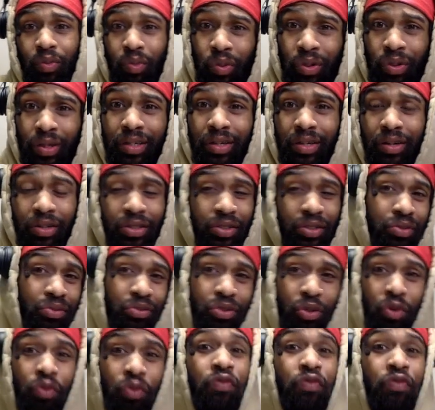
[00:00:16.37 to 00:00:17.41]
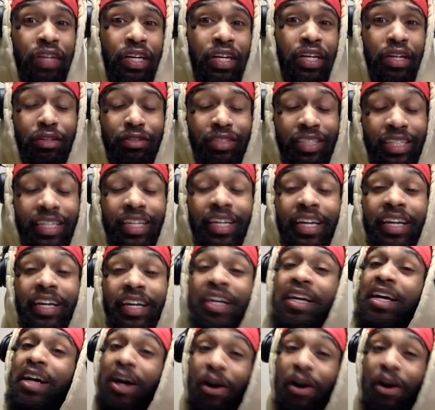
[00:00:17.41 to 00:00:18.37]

one or two videos a day.